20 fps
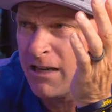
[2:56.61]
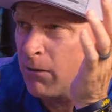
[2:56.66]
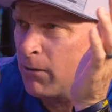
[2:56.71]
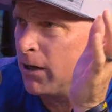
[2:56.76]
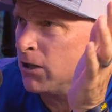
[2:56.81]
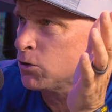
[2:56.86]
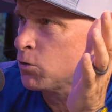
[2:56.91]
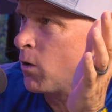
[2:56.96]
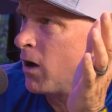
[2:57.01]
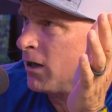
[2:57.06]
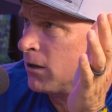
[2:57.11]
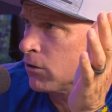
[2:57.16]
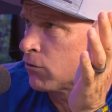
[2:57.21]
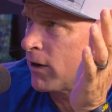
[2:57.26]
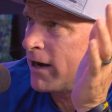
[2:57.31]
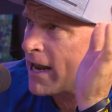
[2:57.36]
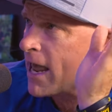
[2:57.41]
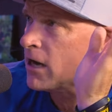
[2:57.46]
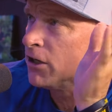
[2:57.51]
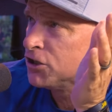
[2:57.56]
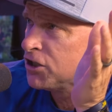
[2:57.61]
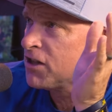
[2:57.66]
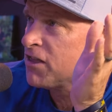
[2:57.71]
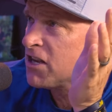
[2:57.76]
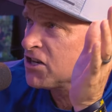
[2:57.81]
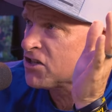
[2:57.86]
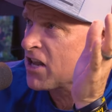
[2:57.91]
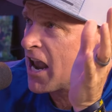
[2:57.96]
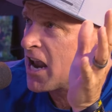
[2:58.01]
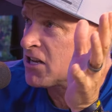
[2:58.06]
Does anyone else want great energy
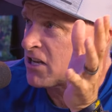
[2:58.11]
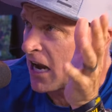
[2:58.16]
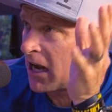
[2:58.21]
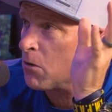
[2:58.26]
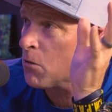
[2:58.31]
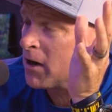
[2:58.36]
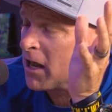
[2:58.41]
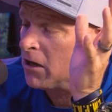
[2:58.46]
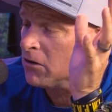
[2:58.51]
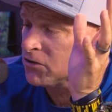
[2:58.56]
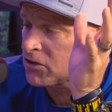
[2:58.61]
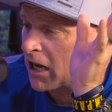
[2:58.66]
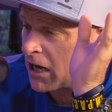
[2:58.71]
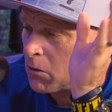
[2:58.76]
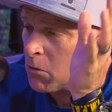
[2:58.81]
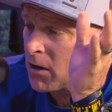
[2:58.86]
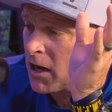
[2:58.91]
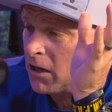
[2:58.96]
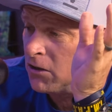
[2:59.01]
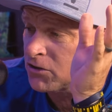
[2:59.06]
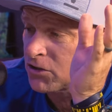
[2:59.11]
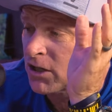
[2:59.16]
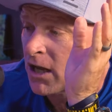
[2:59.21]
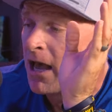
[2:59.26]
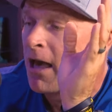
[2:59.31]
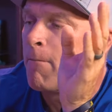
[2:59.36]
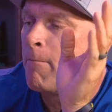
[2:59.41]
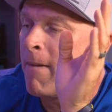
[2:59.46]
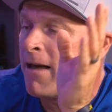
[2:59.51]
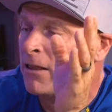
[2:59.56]
these days? Anyone else? Anyone else?
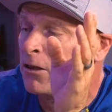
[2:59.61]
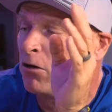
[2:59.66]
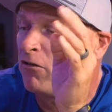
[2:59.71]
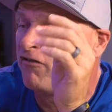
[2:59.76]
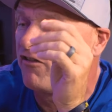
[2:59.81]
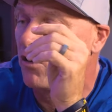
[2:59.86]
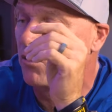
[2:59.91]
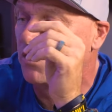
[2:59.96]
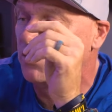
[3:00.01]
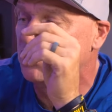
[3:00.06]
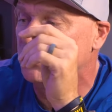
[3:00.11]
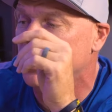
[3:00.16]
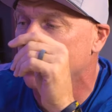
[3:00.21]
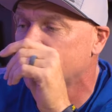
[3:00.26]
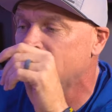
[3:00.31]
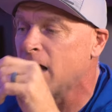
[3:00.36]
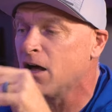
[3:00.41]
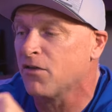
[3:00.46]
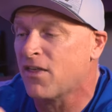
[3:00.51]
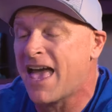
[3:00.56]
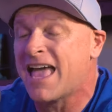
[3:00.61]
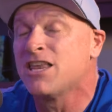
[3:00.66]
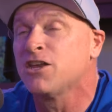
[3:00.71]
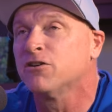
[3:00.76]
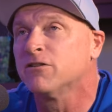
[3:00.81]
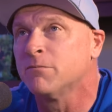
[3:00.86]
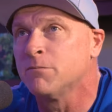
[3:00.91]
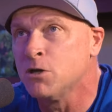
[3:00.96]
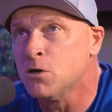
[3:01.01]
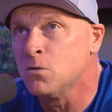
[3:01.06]
Mental focus, gut health,
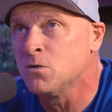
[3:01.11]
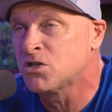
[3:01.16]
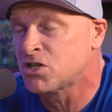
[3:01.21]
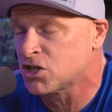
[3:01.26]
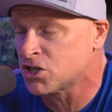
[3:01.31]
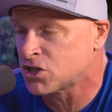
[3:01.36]
and your immune